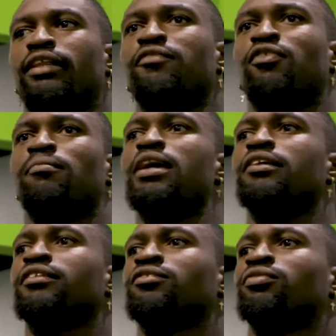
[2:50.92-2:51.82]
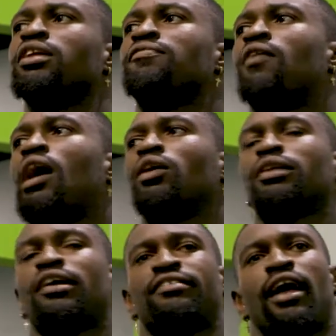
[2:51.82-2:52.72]
I think for me, it's really following
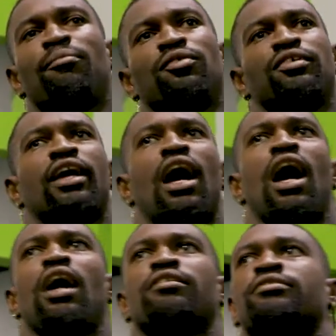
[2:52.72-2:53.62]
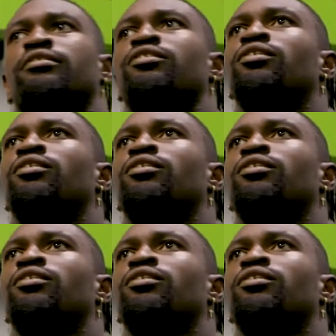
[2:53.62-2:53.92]
the examples of guys,